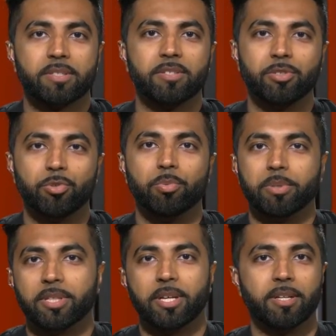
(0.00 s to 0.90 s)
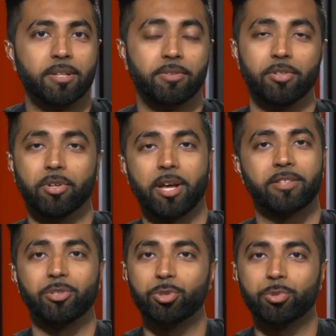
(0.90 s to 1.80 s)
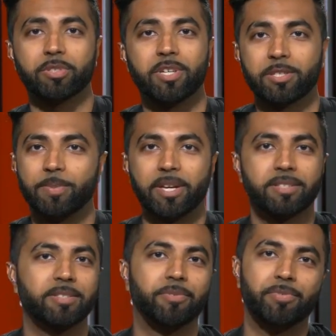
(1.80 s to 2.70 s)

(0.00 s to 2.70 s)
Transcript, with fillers: can do, but then you got the usual suspects in